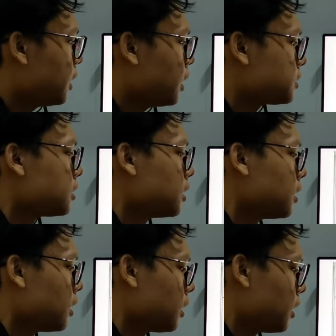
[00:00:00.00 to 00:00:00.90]
that's
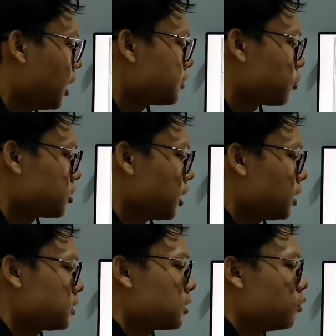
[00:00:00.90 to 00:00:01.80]
the last
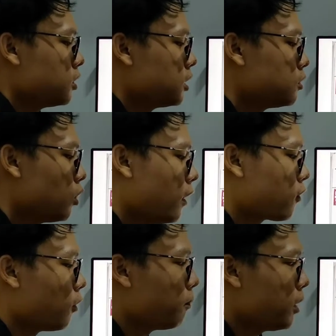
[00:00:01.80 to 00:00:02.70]
process, which is we
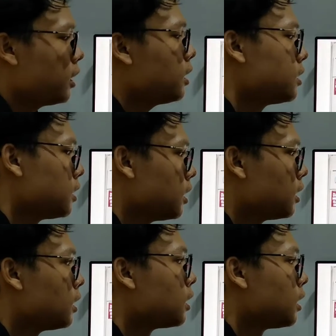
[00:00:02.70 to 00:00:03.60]
have completed
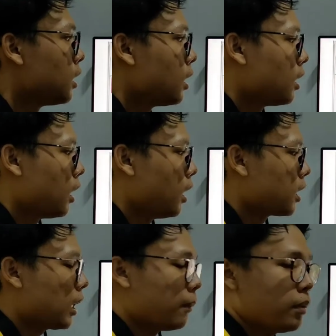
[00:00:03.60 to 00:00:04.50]
the
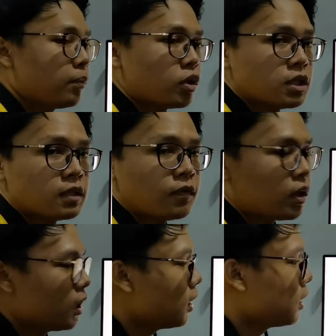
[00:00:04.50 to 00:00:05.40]
coupling process
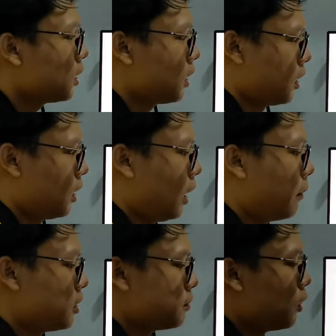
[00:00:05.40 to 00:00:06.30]
for the
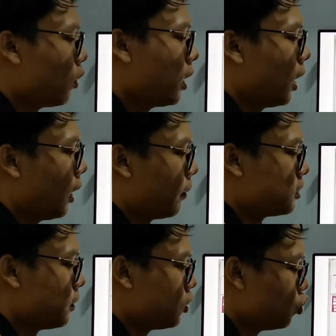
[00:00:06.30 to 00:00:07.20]
MSB1 and
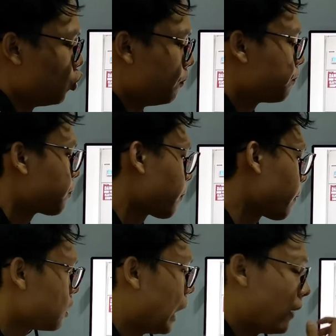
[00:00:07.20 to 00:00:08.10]
MSB2.
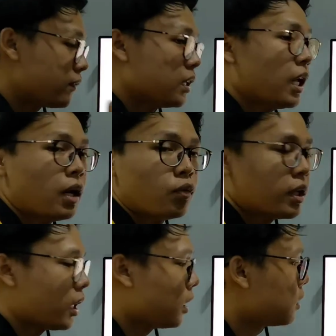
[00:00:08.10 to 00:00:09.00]
After that,
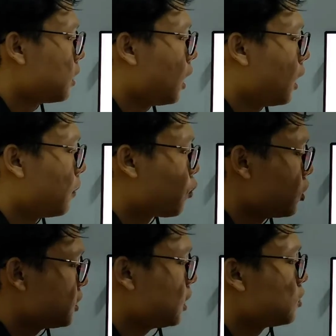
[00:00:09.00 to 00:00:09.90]
we can
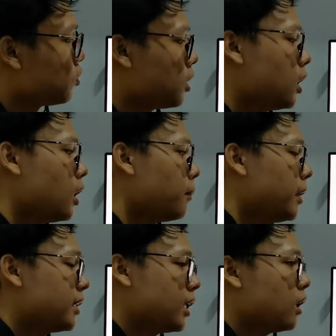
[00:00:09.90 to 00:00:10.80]
proceed to the
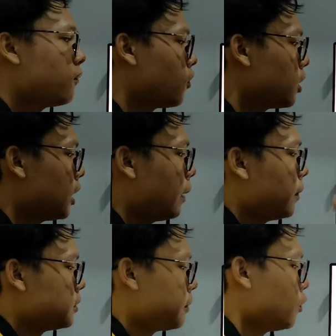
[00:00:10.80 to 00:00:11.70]
maintenance for the
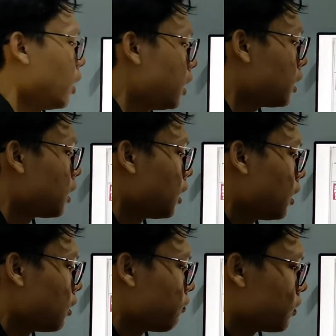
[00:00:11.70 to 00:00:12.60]
MSB1
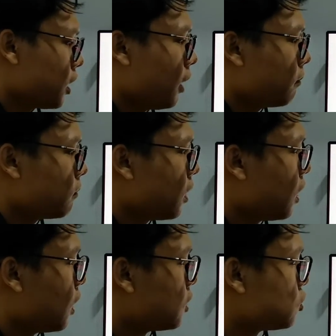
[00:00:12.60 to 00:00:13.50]
for them
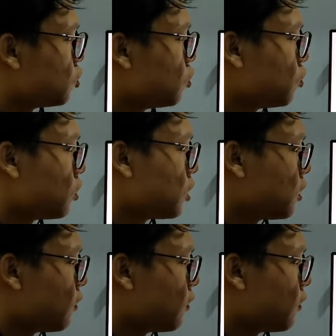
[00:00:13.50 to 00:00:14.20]
to